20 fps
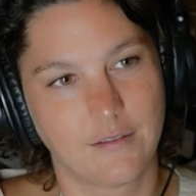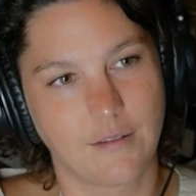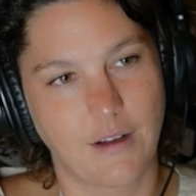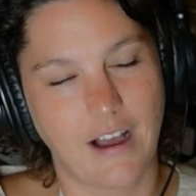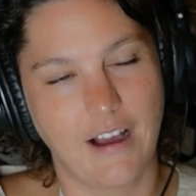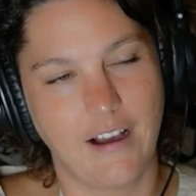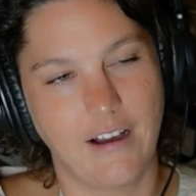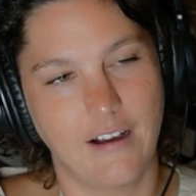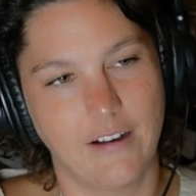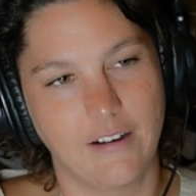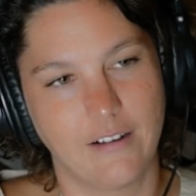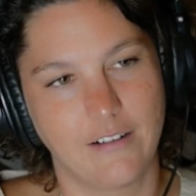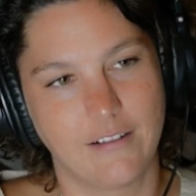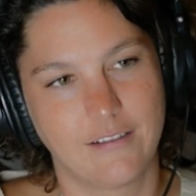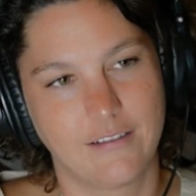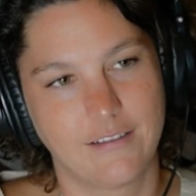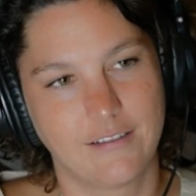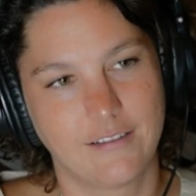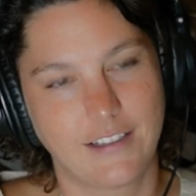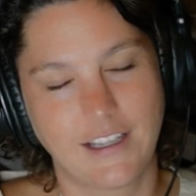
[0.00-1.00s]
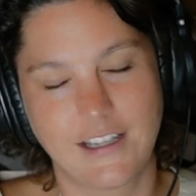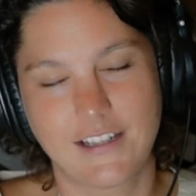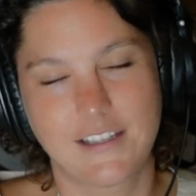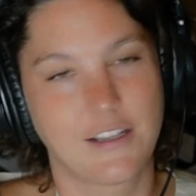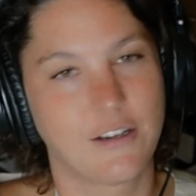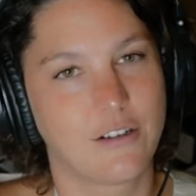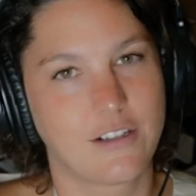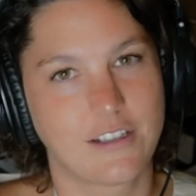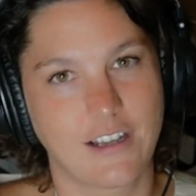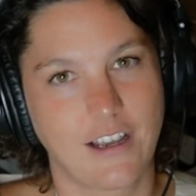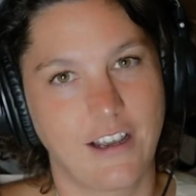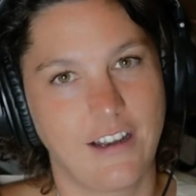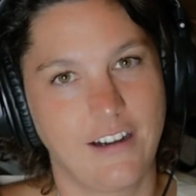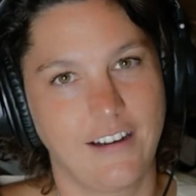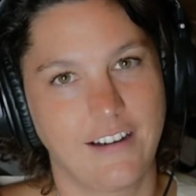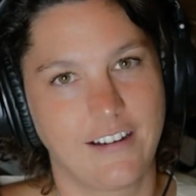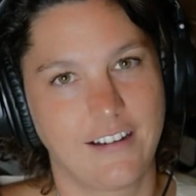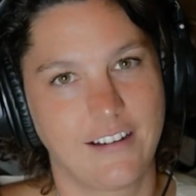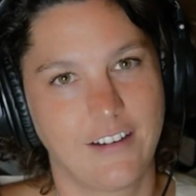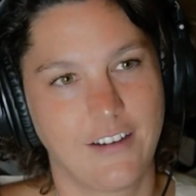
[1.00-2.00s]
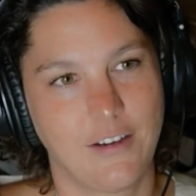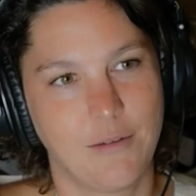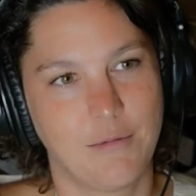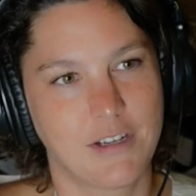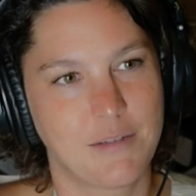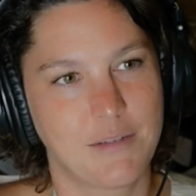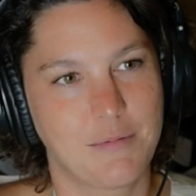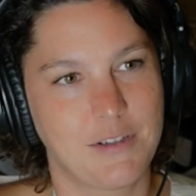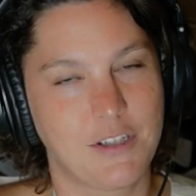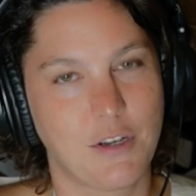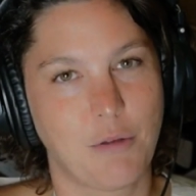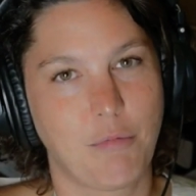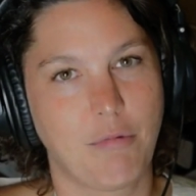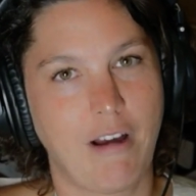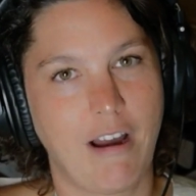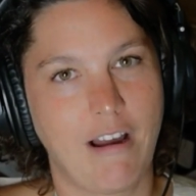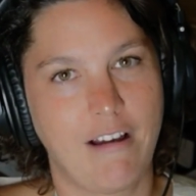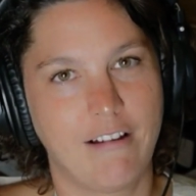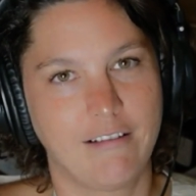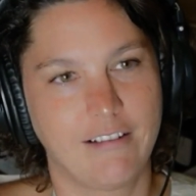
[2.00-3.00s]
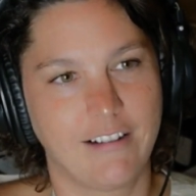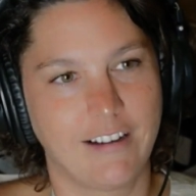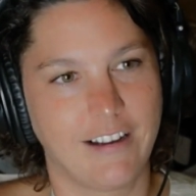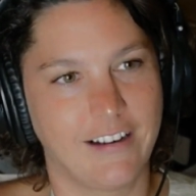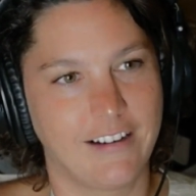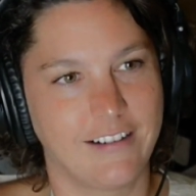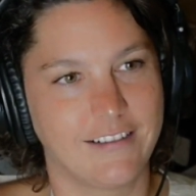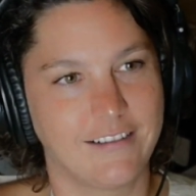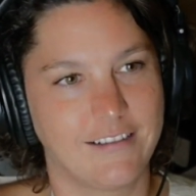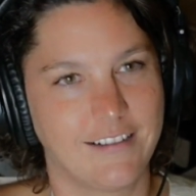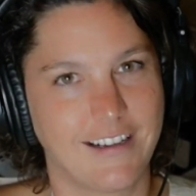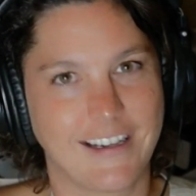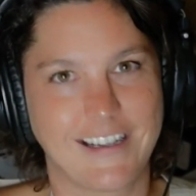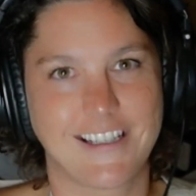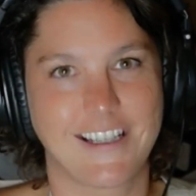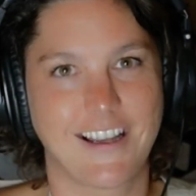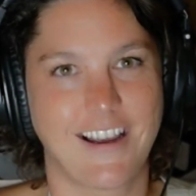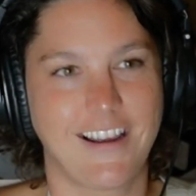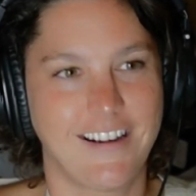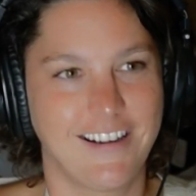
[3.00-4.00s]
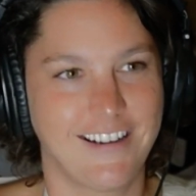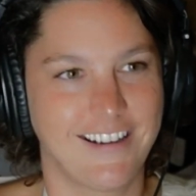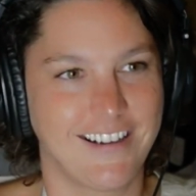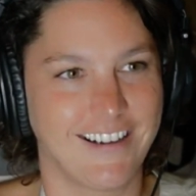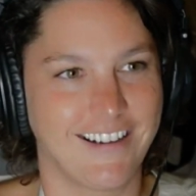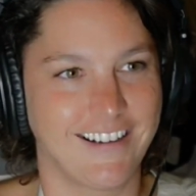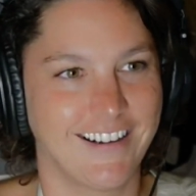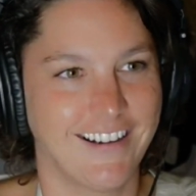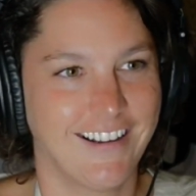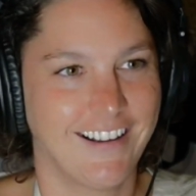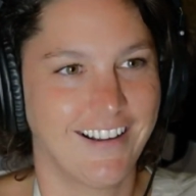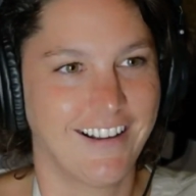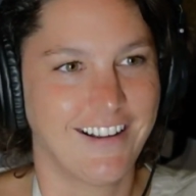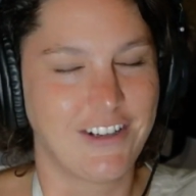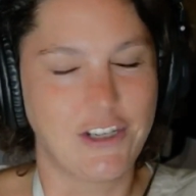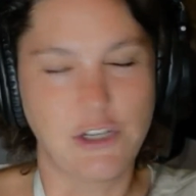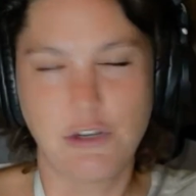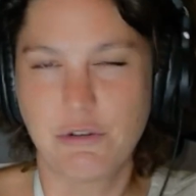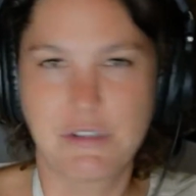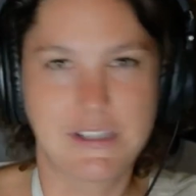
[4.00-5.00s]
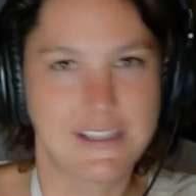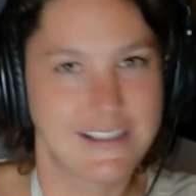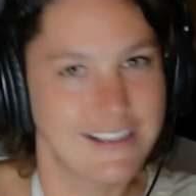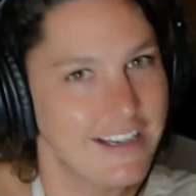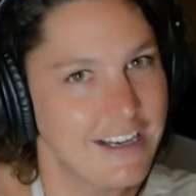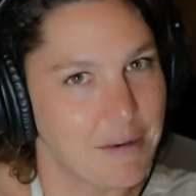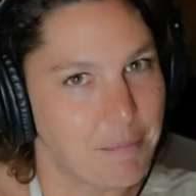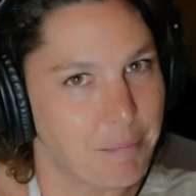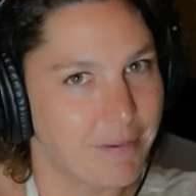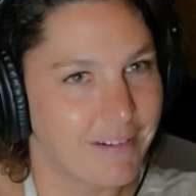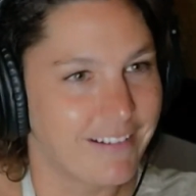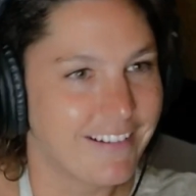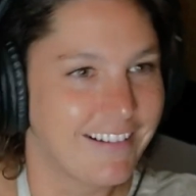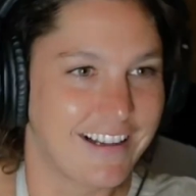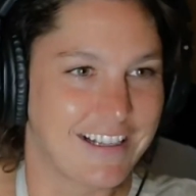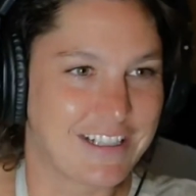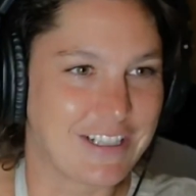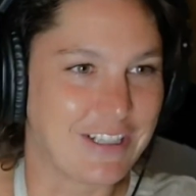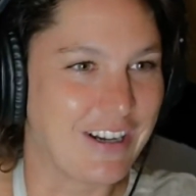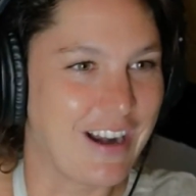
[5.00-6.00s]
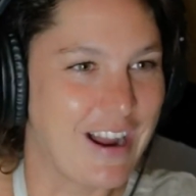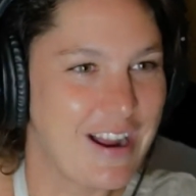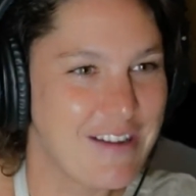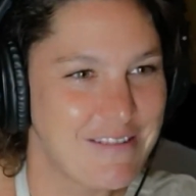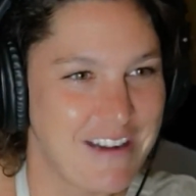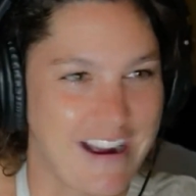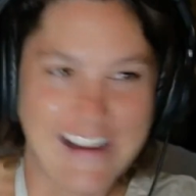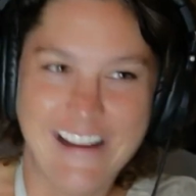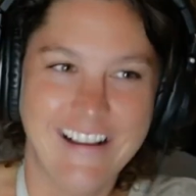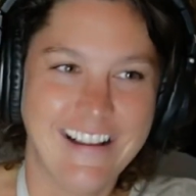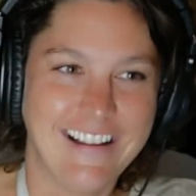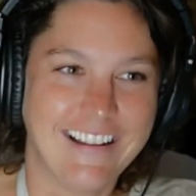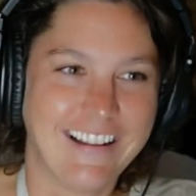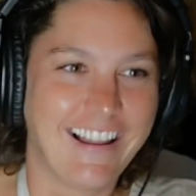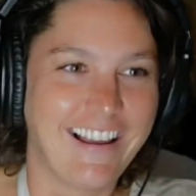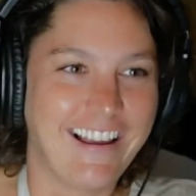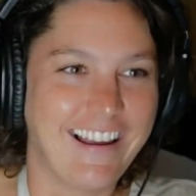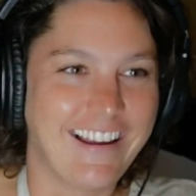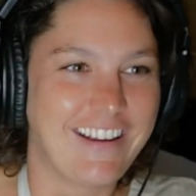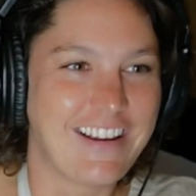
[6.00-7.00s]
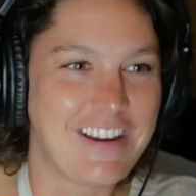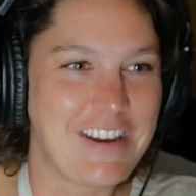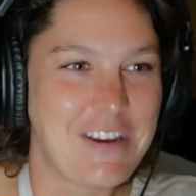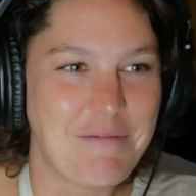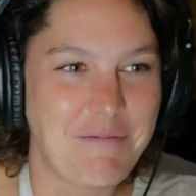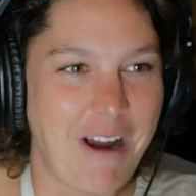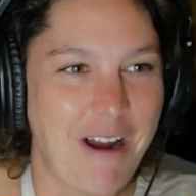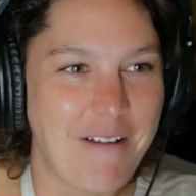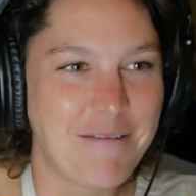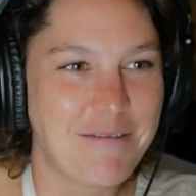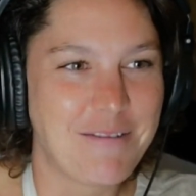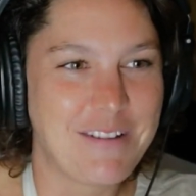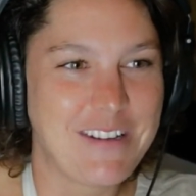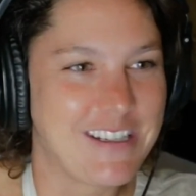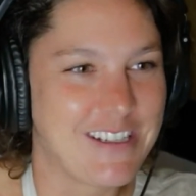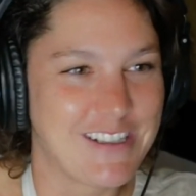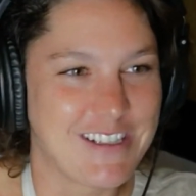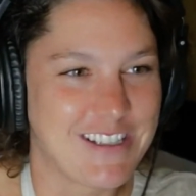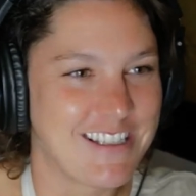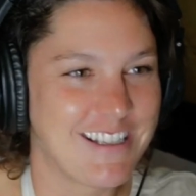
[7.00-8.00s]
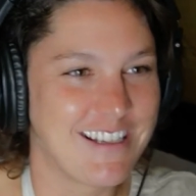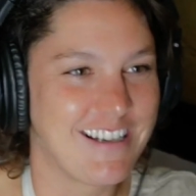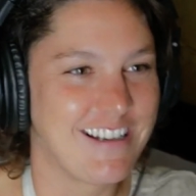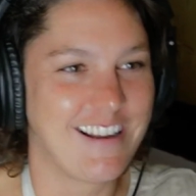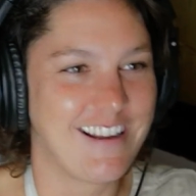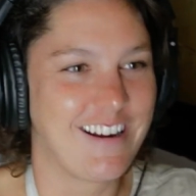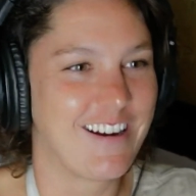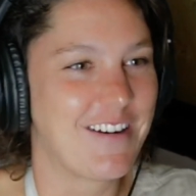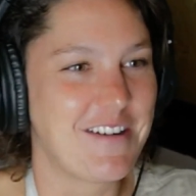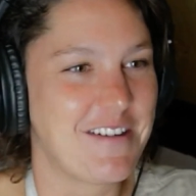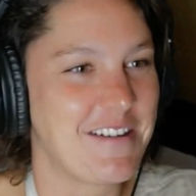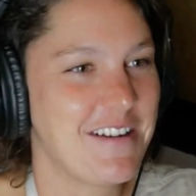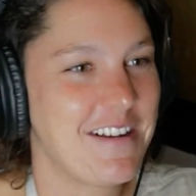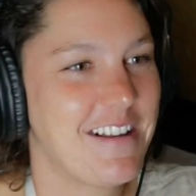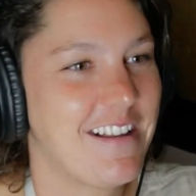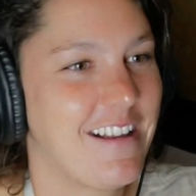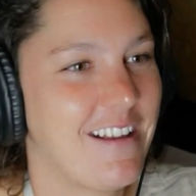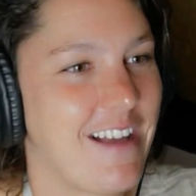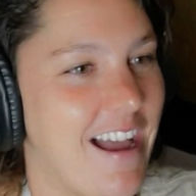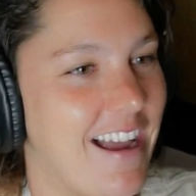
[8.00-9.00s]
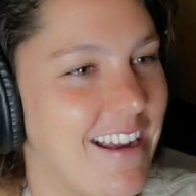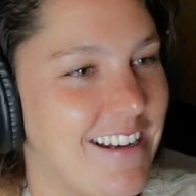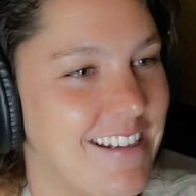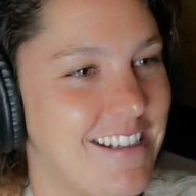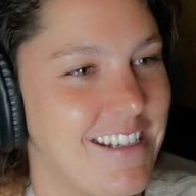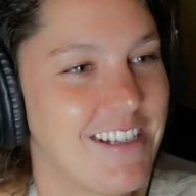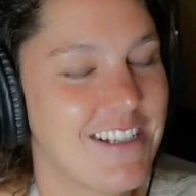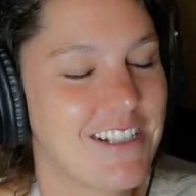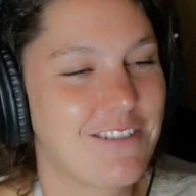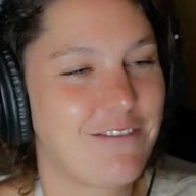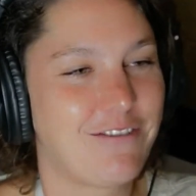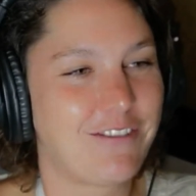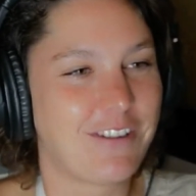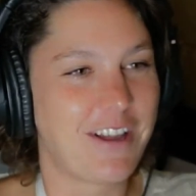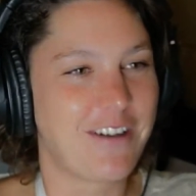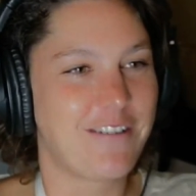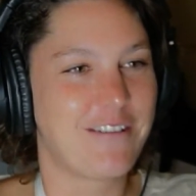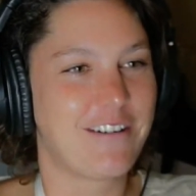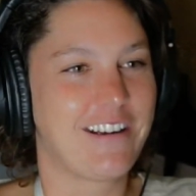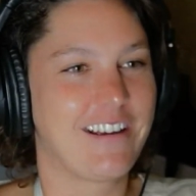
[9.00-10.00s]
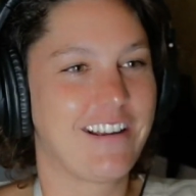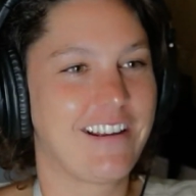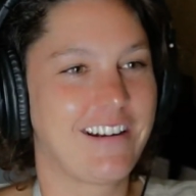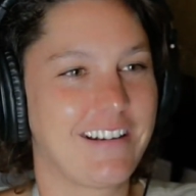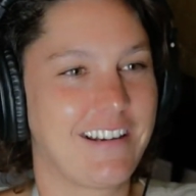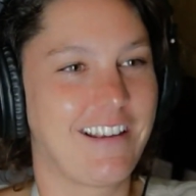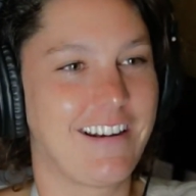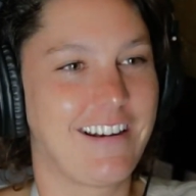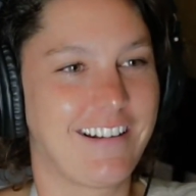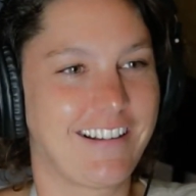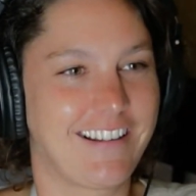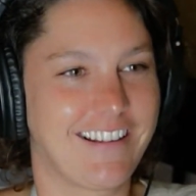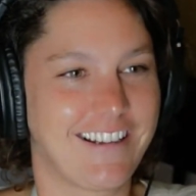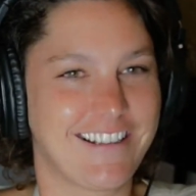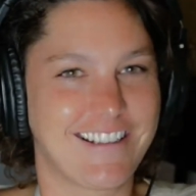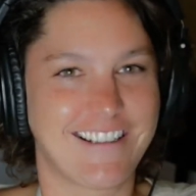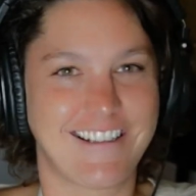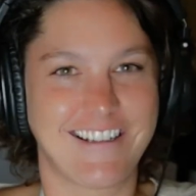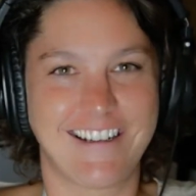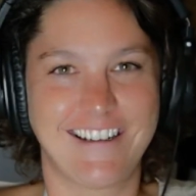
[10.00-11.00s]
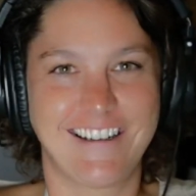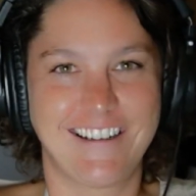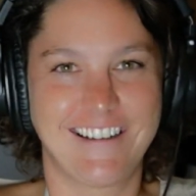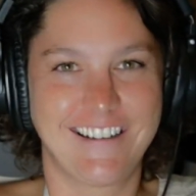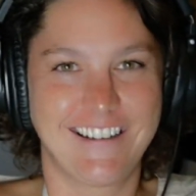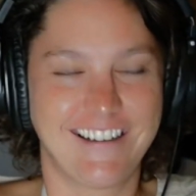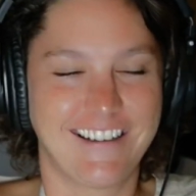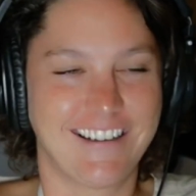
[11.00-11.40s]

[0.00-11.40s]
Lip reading: Wow. That's so exciting. You must be so proud and excited. And do you sleep? That's what I would. Like, you probably just sitting there, ideas flowing, getting things done.